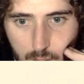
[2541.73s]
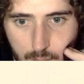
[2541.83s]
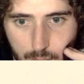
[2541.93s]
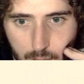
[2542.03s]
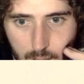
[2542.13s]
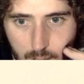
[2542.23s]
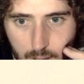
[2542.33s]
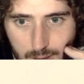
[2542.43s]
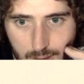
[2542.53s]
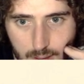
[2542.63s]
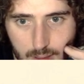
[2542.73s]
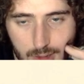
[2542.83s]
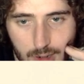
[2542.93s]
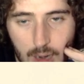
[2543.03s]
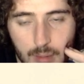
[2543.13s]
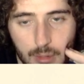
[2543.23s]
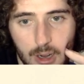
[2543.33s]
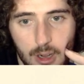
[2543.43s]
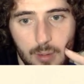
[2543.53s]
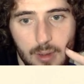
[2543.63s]
Play here and just try and
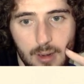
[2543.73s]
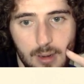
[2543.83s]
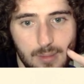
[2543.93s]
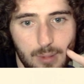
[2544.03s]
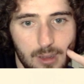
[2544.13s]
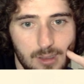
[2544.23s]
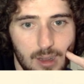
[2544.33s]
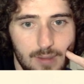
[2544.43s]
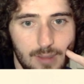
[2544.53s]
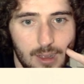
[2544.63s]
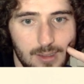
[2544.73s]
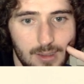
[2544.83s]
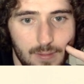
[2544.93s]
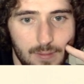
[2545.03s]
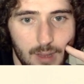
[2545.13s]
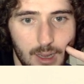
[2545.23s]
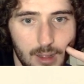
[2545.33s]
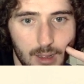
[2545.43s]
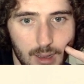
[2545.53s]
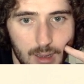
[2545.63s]
break open his pawn side if
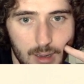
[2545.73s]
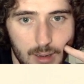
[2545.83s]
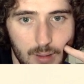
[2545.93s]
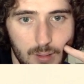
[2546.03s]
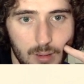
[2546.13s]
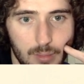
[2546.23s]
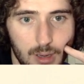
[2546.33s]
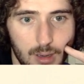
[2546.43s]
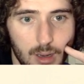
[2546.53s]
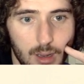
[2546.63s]
anything I can do. I mean,